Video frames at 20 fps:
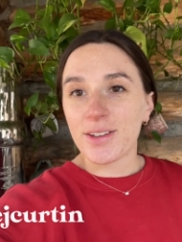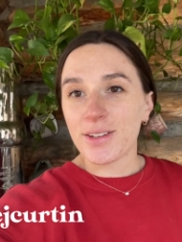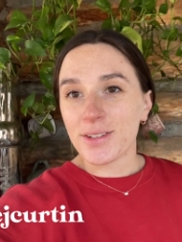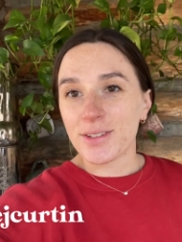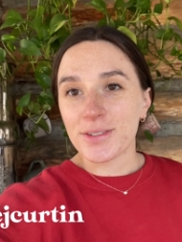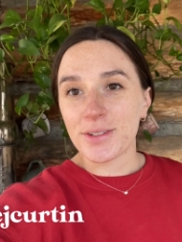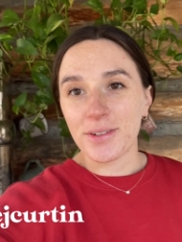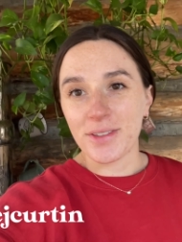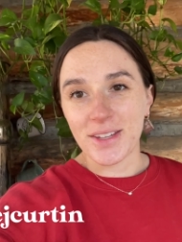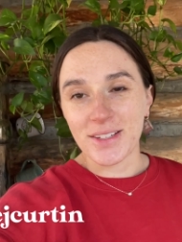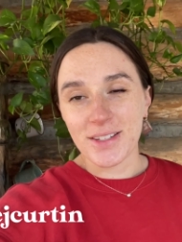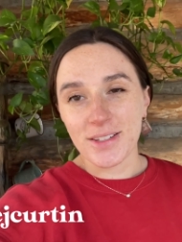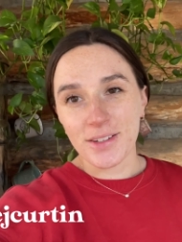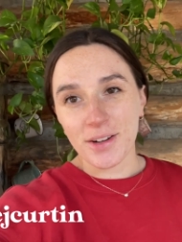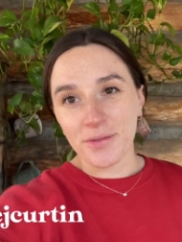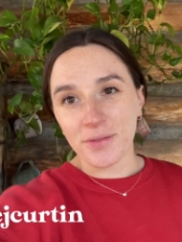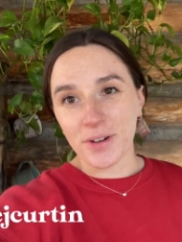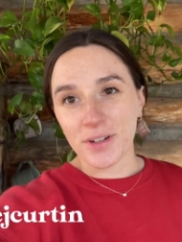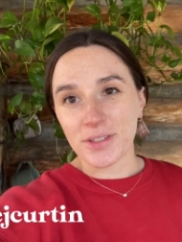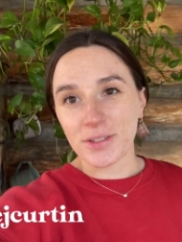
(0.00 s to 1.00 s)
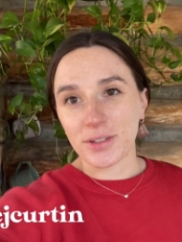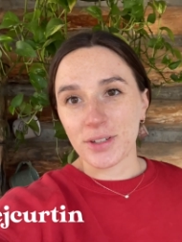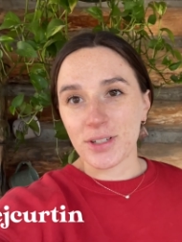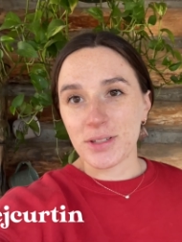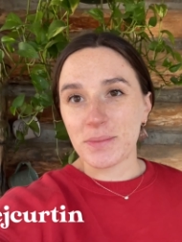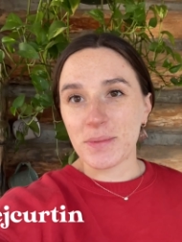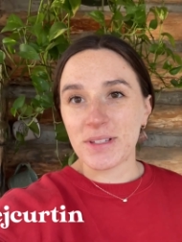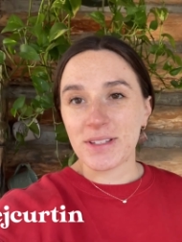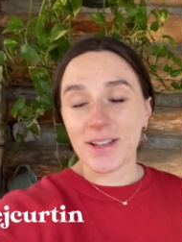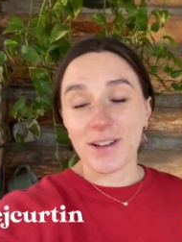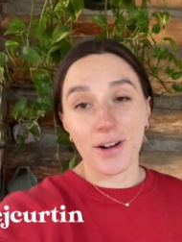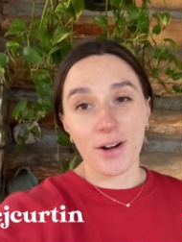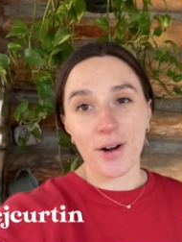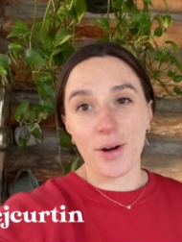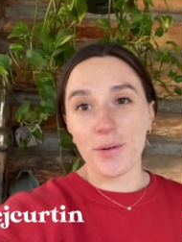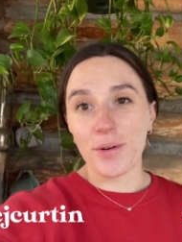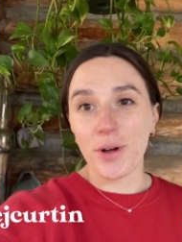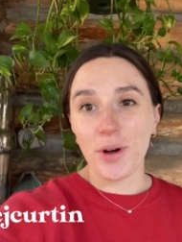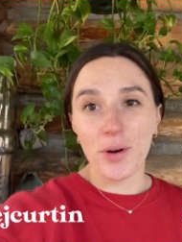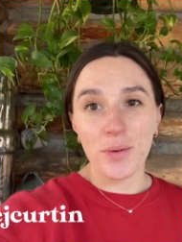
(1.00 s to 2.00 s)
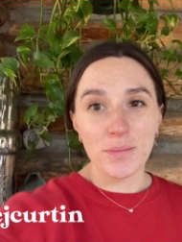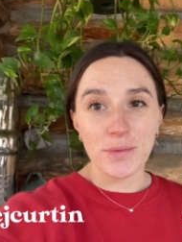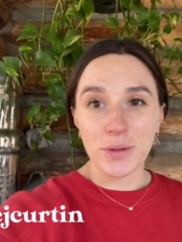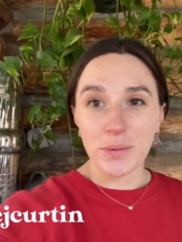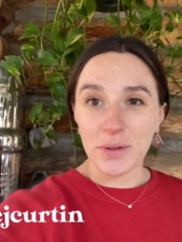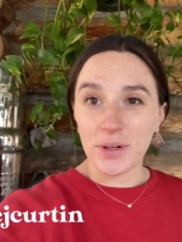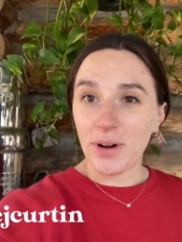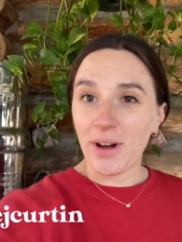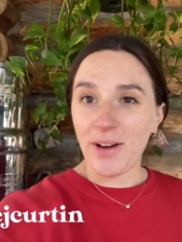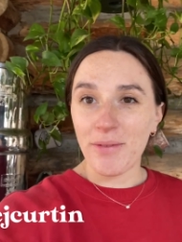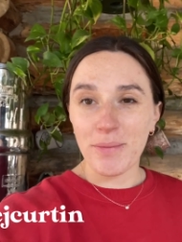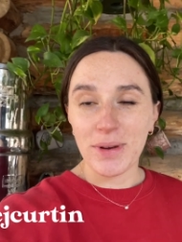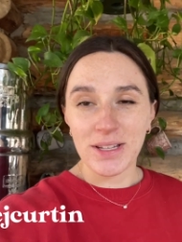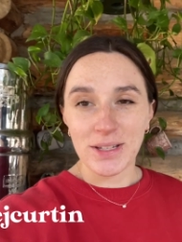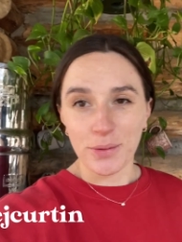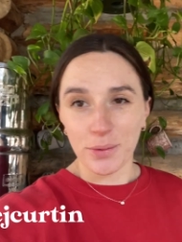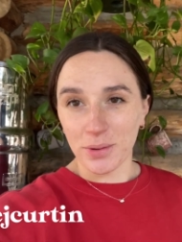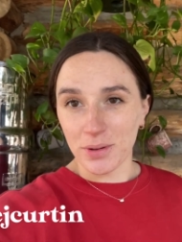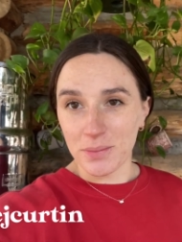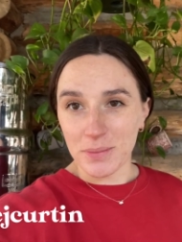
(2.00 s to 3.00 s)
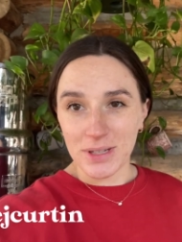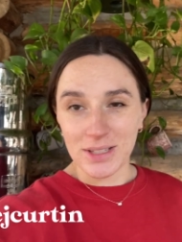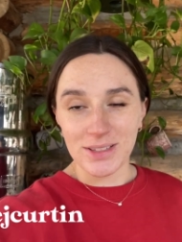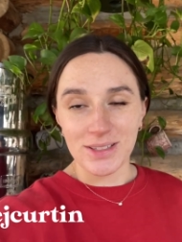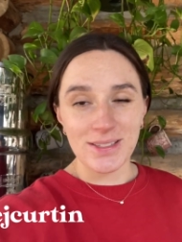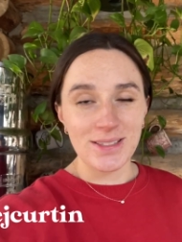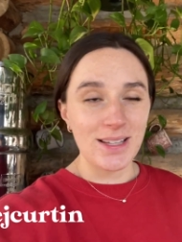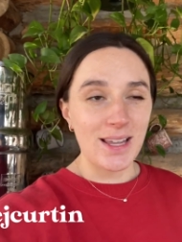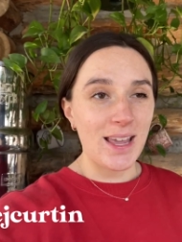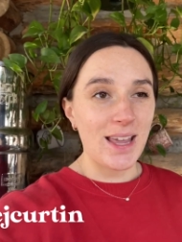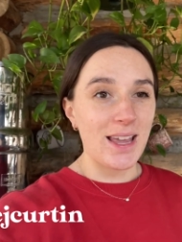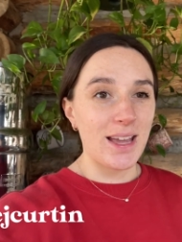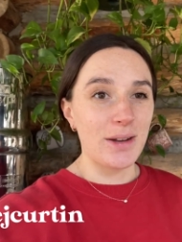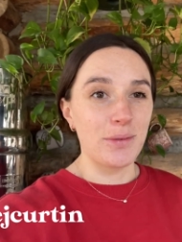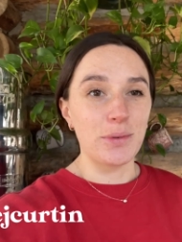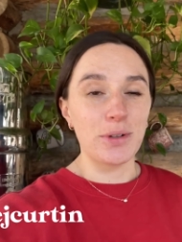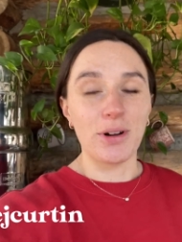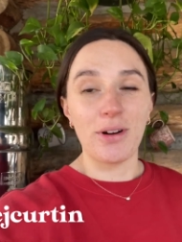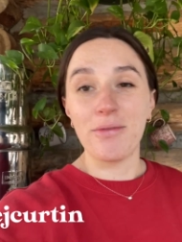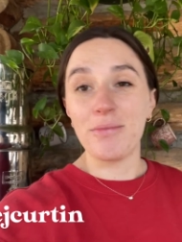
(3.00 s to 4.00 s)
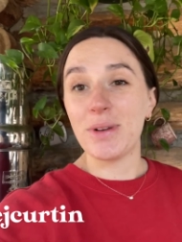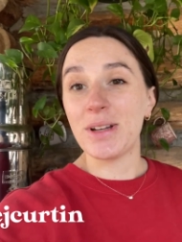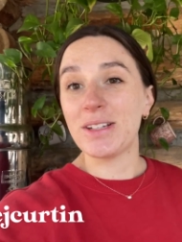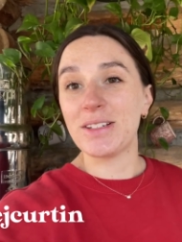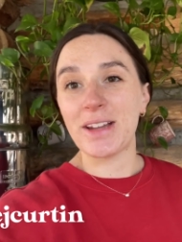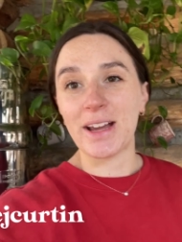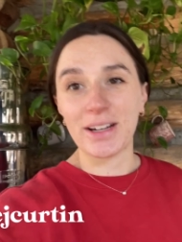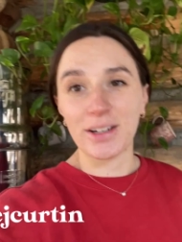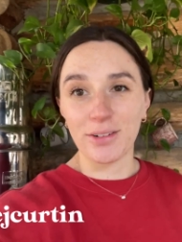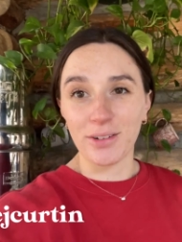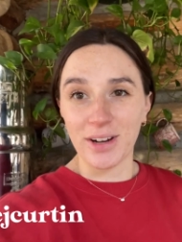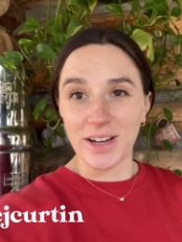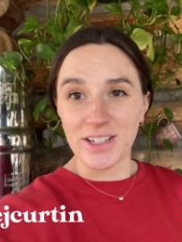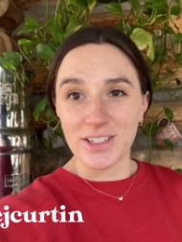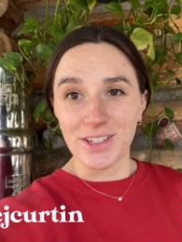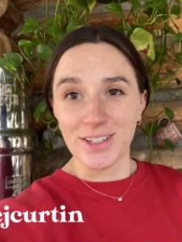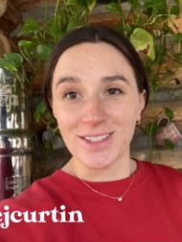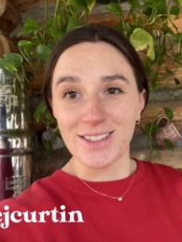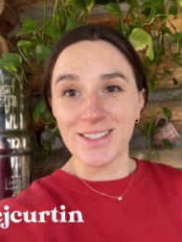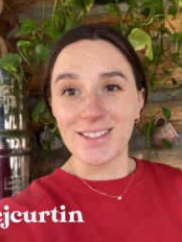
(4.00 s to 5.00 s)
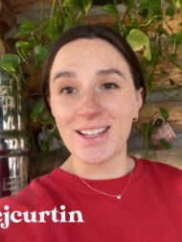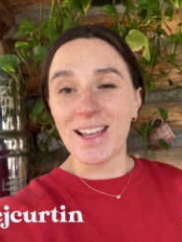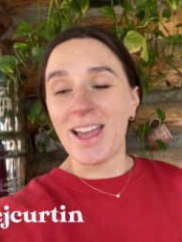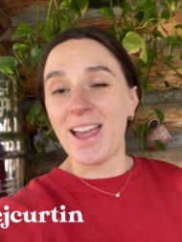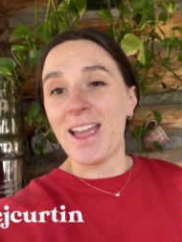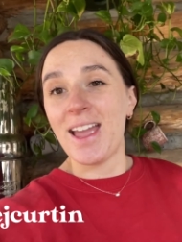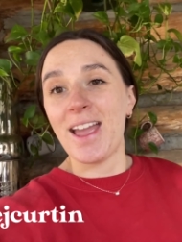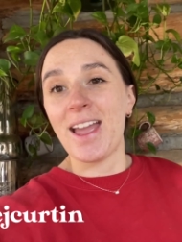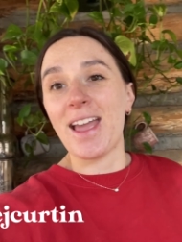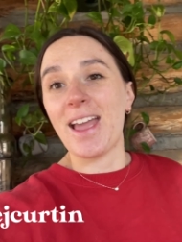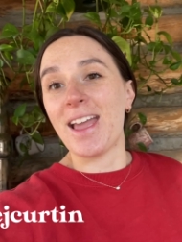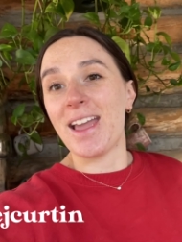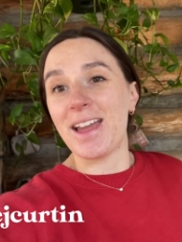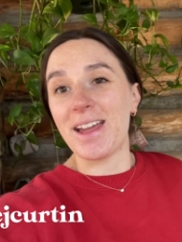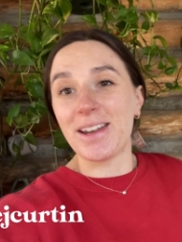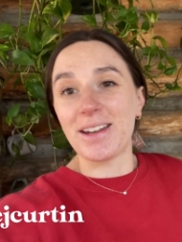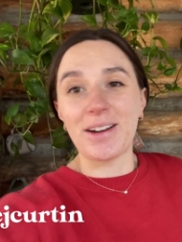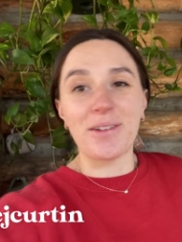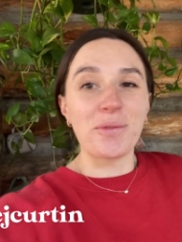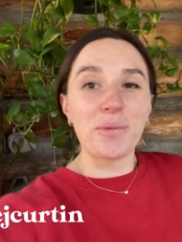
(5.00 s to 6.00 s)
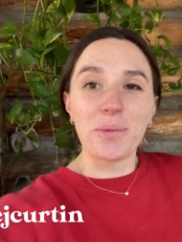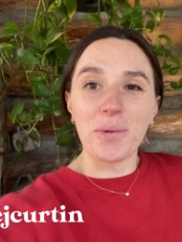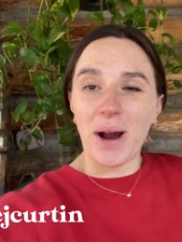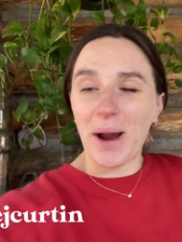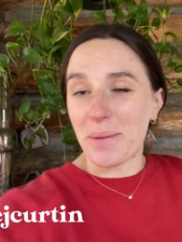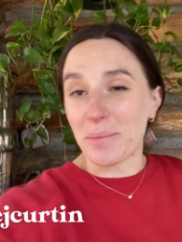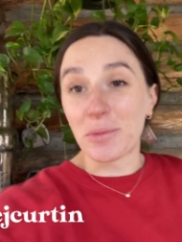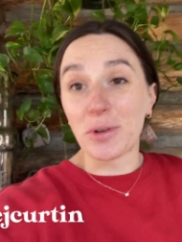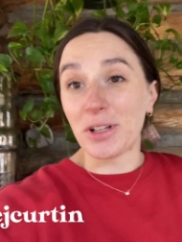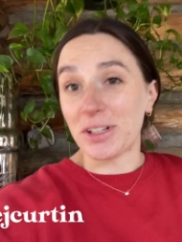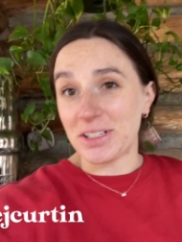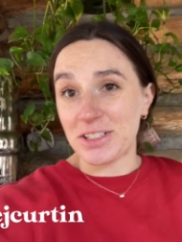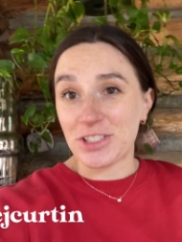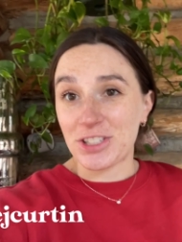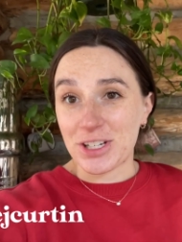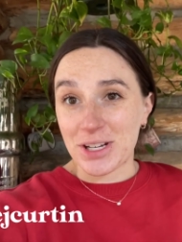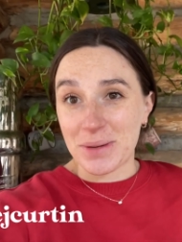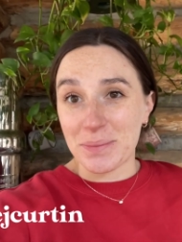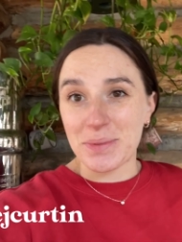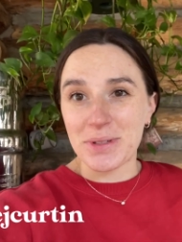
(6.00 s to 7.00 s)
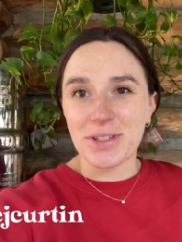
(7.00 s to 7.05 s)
So this is our first Christmas in our own home, so we don't have many ornaments and we don't have many decorations, and I'm really cheap.